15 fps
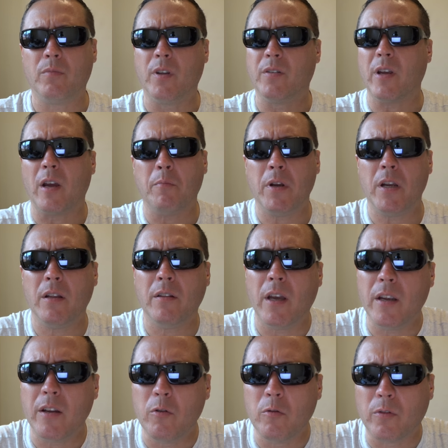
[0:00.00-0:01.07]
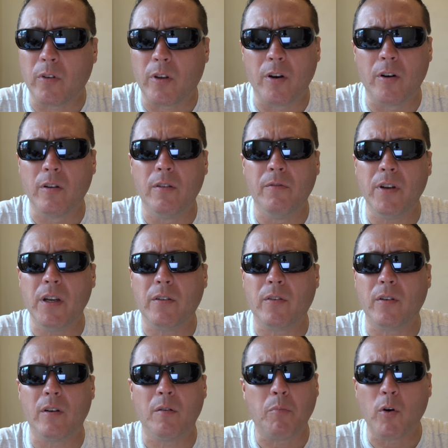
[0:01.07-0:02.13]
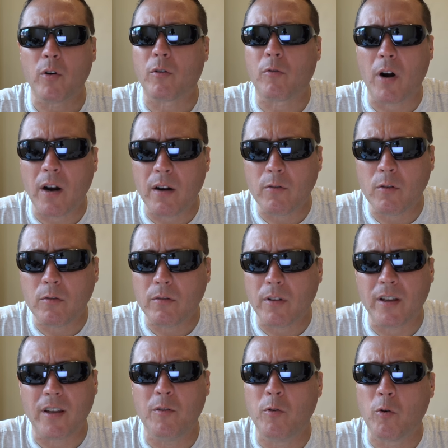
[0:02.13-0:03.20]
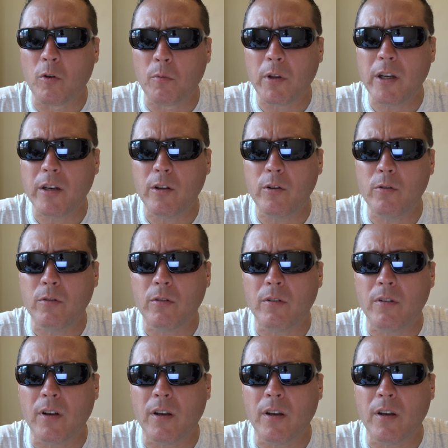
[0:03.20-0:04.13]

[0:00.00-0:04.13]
Does that mean that you secure the visa upon arrival like you normally do?